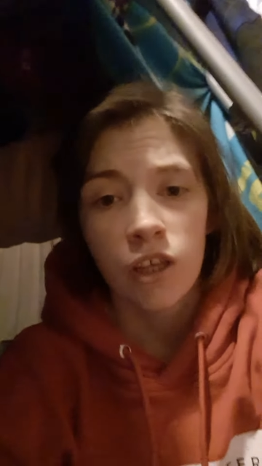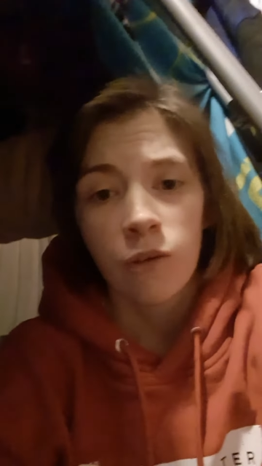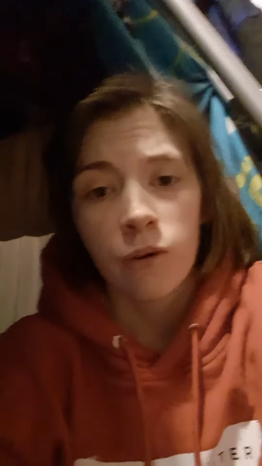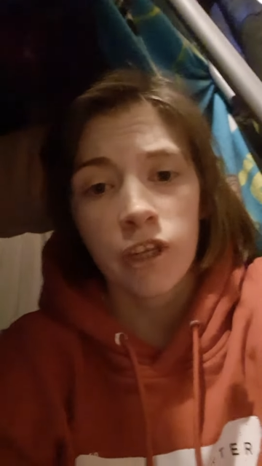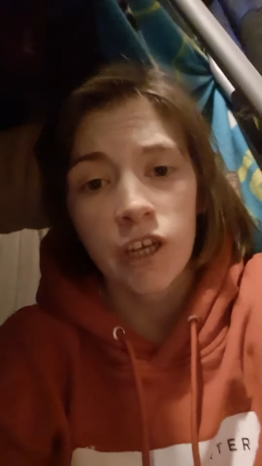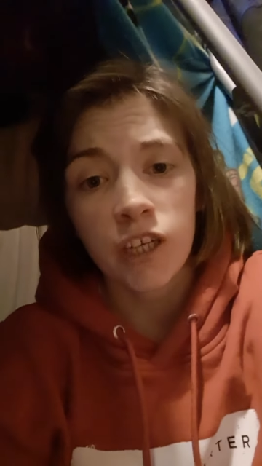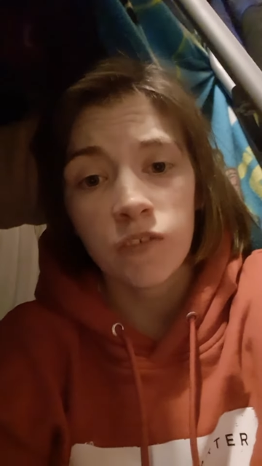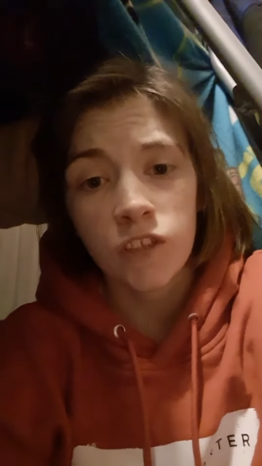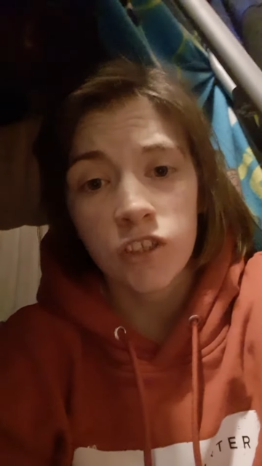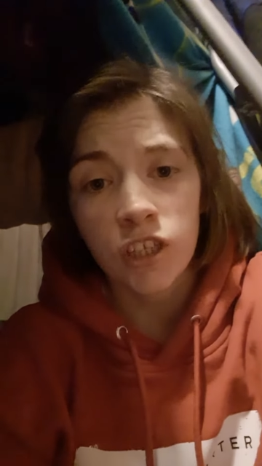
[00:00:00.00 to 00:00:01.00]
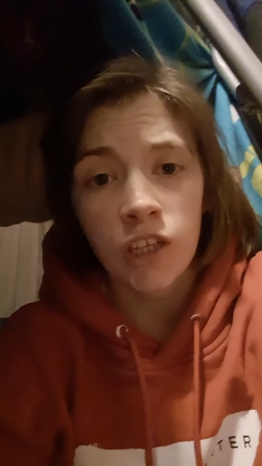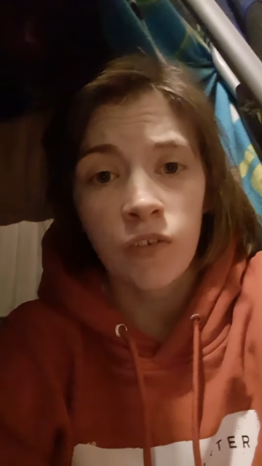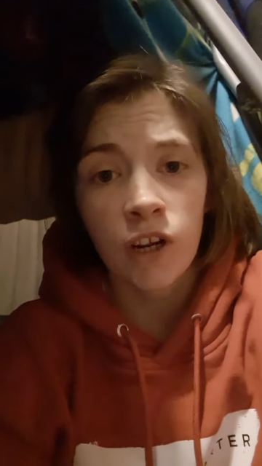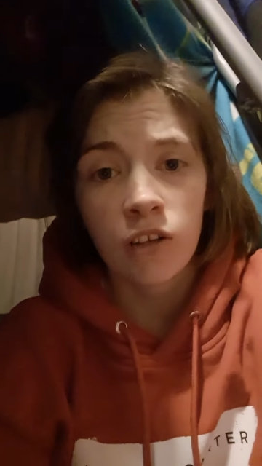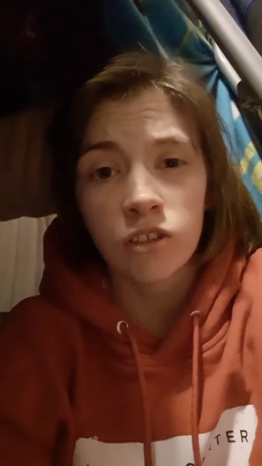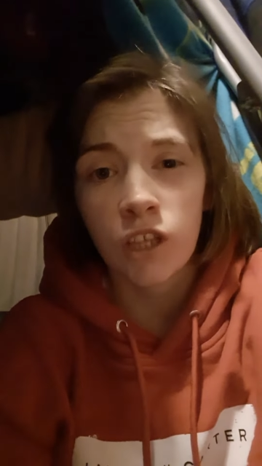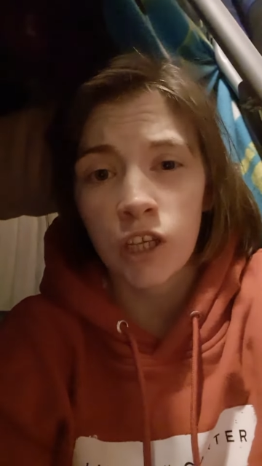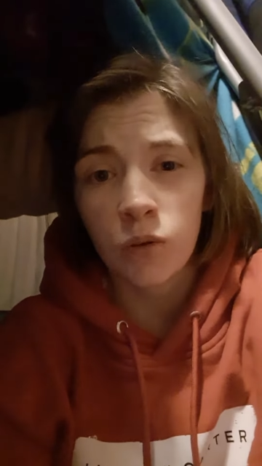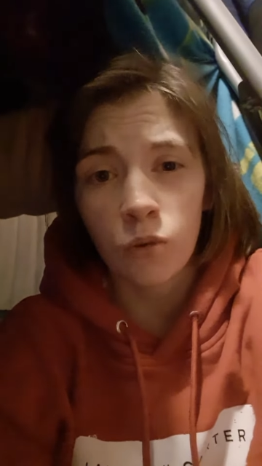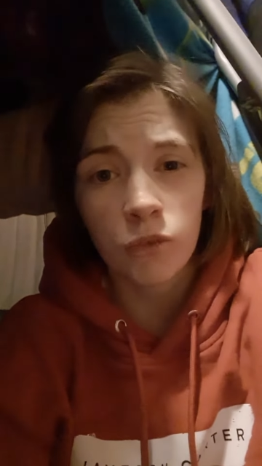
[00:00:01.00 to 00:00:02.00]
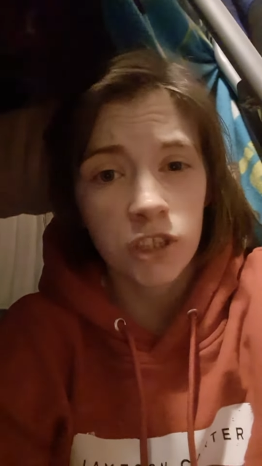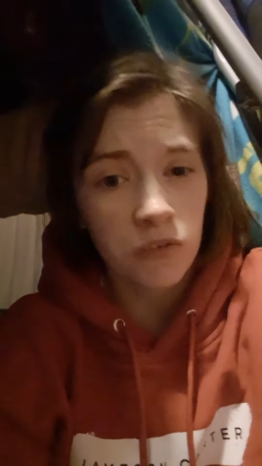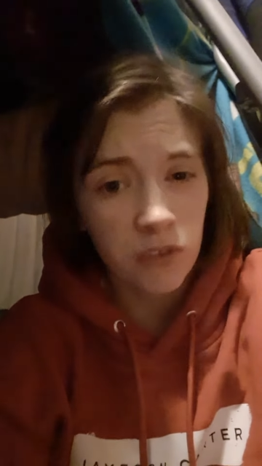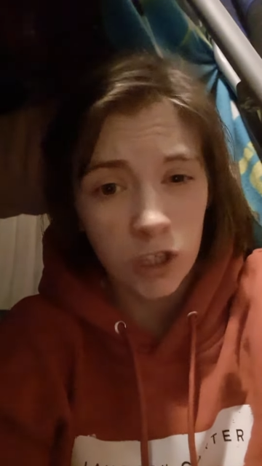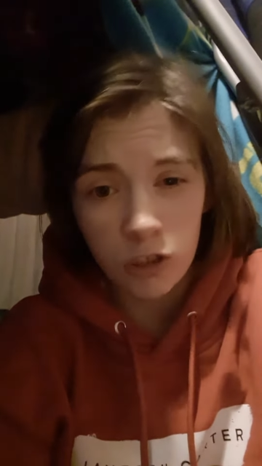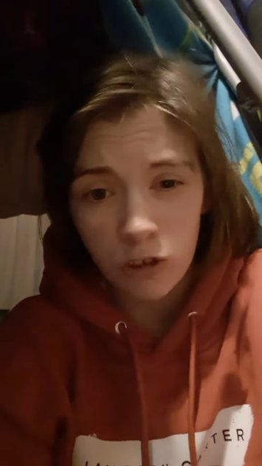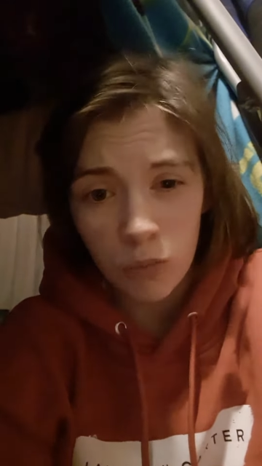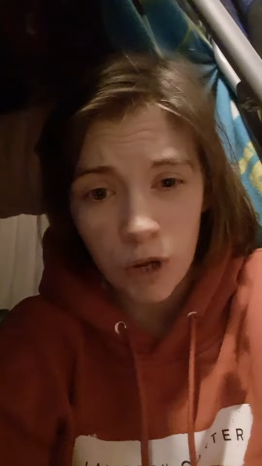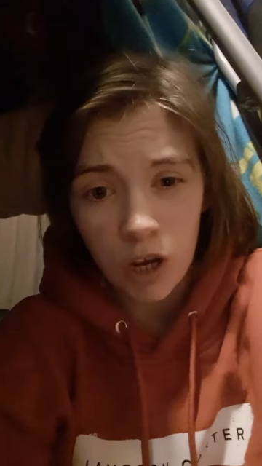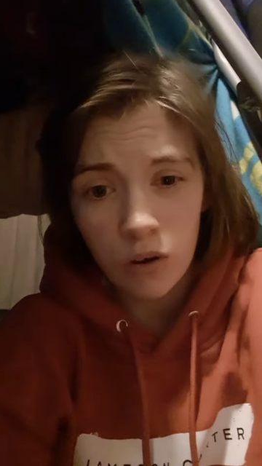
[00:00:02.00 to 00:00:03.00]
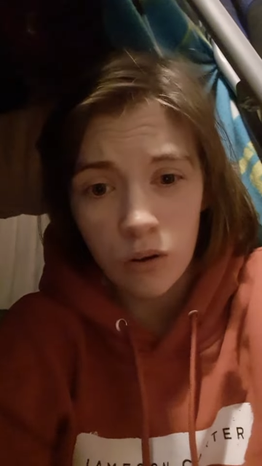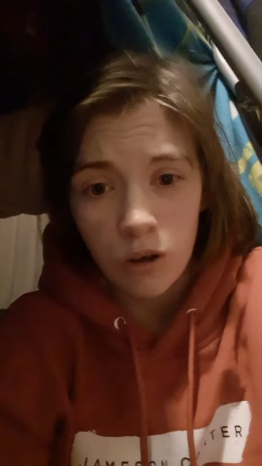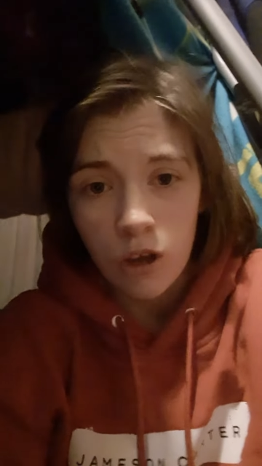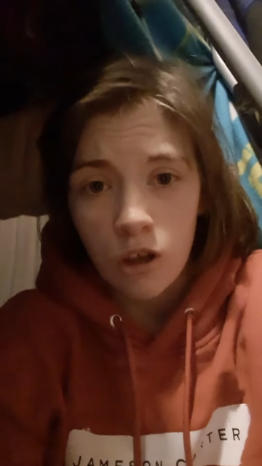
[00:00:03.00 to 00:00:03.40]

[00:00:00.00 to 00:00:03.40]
But yeah, if there's anything else that you want me to fizz you about